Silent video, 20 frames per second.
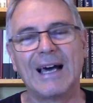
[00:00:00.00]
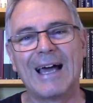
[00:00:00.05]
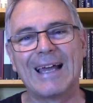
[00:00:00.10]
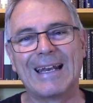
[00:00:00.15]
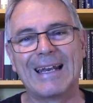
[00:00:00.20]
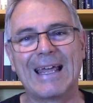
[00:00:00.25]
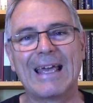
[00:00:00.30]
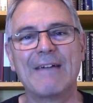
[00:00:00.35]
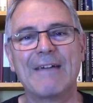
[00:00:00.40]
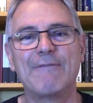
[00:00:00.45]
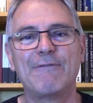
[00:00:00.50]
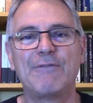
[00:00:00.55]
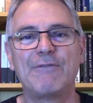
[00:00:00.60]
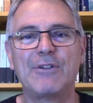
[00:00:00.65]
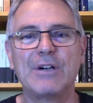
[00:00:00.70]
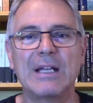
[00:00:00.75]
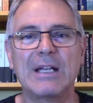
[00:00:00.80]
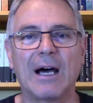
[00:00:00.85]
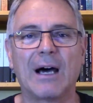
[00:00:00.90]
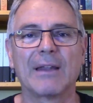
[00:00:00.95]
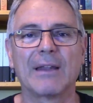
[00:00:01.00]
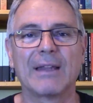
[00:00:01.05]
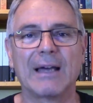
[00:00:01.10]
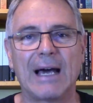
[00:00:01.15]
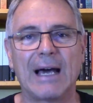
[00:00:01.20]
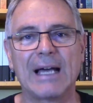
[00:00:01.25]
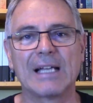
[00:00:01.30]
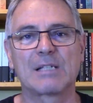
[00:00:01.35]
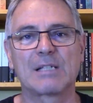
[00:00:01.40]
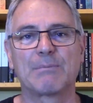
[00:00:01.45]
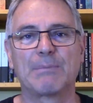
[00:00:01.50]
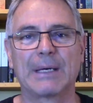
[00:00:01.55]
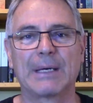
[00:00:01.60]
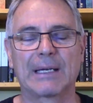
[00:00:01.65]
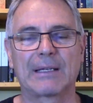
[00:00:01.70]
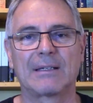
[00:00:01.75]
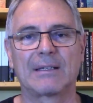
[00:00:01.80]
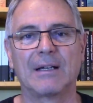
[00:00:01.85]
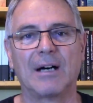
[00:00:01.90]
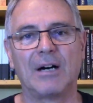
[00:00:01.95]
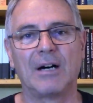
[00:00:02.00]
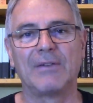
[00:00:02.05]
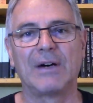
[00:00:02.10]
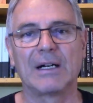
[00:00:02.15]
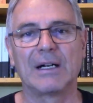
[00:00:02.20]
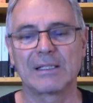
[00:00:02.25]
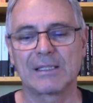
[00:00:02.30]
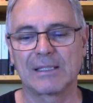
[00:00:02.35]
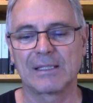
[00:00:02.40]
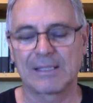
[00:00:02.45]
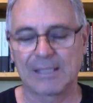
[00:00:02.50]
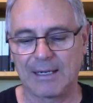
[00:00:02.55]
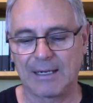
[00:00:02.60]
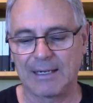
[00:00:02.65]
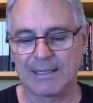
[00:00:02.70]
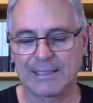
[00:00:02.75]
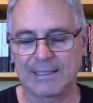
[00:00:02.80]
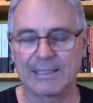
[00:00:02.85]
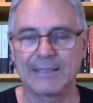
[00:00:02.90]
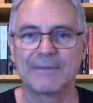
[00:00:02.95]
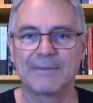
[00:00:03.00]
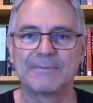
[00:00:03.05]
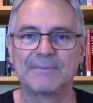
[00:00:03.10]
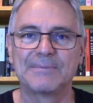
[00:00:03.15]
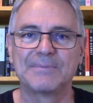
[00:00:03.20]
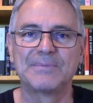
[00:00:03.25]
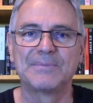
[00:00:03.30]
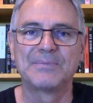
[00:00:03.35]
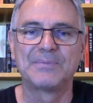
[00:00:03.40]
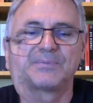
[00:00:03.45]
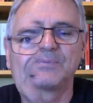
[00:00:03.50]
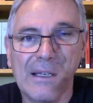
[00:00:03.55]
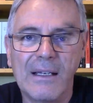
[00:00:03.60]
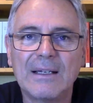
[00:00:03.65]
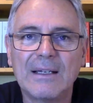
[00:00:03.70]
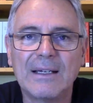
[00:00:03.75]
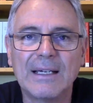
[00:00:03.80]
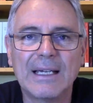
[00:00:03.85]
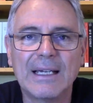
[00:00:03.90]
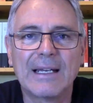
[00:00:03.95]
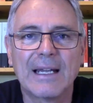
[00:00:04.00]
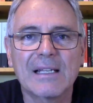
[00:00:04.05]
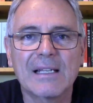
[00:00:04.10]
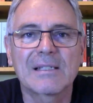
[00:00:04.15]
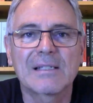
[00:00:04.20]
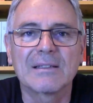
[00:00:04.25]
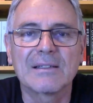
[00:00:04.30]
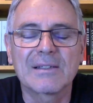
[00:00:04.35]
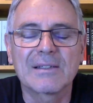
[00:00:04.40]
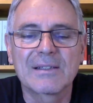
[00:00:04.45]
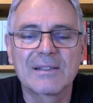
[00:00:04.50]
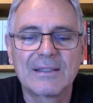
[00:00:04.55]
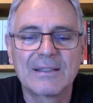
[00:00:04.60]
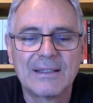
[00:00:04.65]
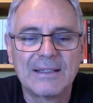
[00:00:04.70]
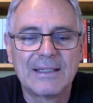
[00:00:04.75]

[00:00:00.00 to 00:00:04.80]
and every other aspect of our society. In essence,